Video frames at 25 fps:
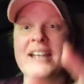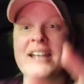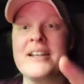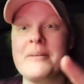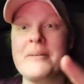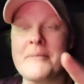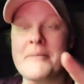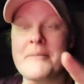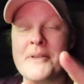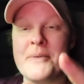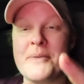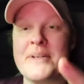him
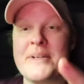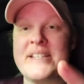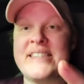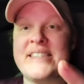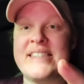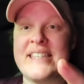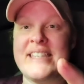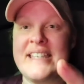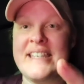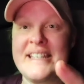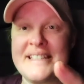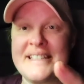the
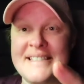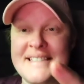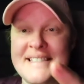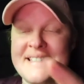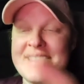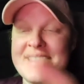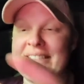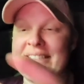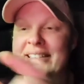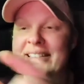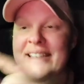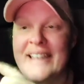
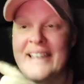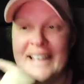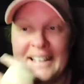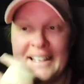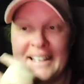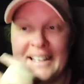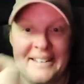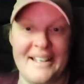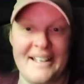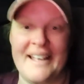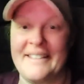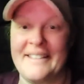receipts
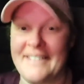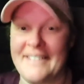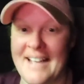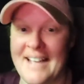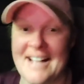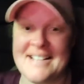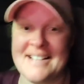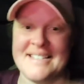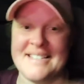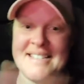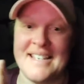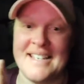and and
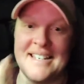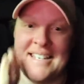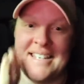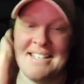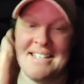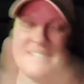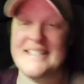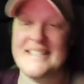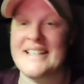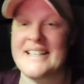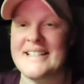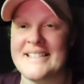that's and
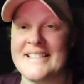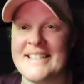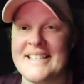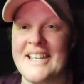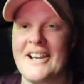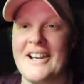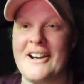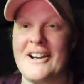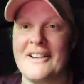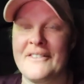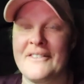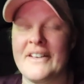he takes
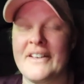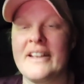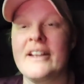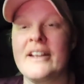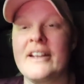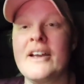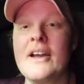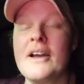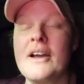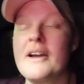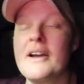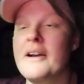care of it.
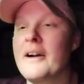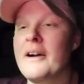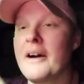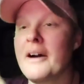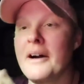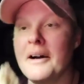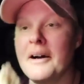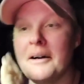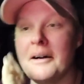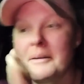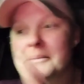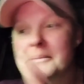
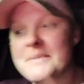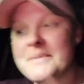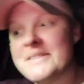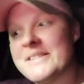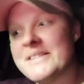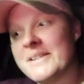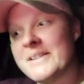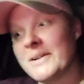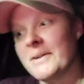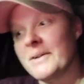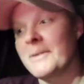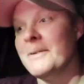Um,
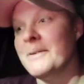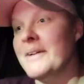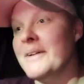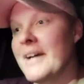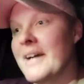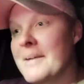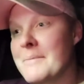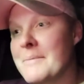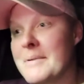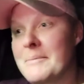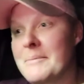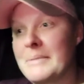so
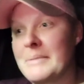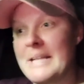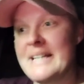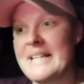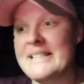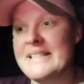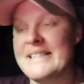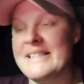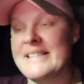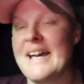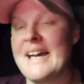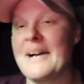I've been
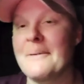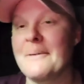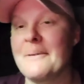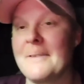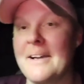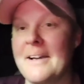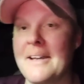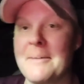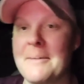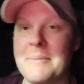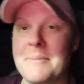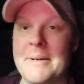blessed that
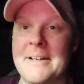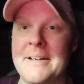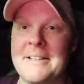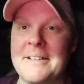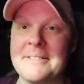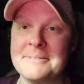way. But